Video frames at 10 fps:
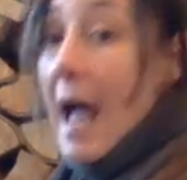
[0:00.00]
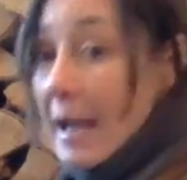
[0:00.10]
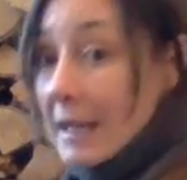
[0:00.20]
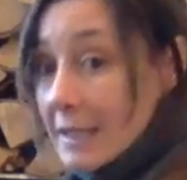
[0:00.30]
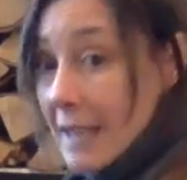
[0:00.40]

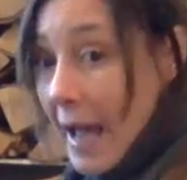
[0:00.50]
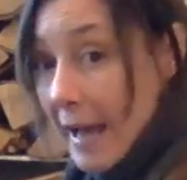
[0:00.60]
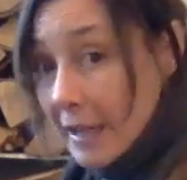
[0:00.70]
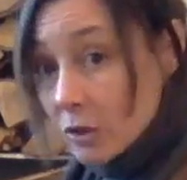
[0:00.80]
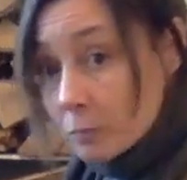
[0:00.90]

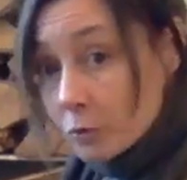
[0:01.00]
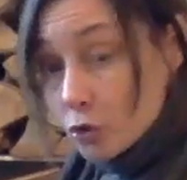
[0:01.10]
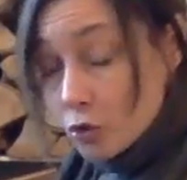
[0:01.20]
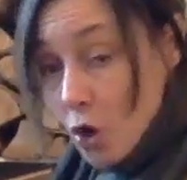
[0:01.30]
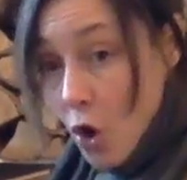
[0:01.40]
exhale,
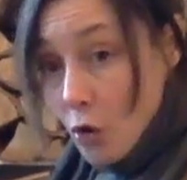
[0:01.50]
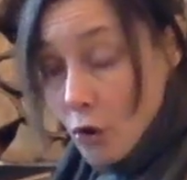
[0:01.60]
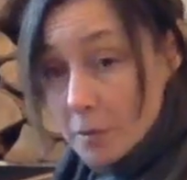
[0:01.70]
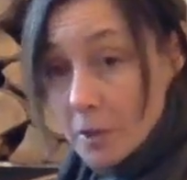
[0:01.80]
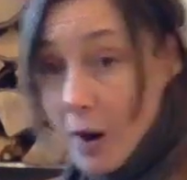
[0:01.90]

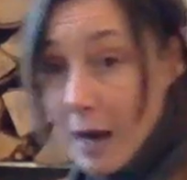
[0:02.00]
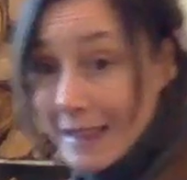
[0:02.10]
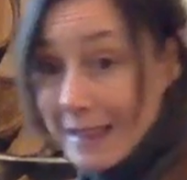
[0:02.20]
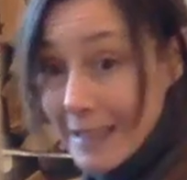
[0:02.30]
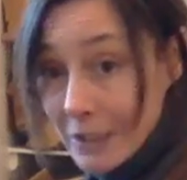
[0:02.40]
draw up. So I
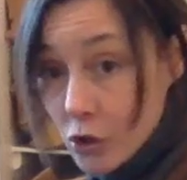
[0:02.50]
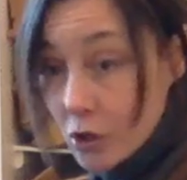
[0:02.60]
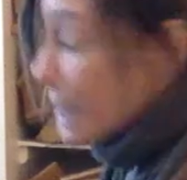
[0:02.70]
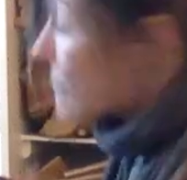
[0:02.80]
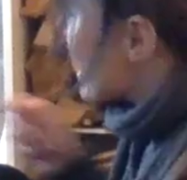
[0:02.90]
literally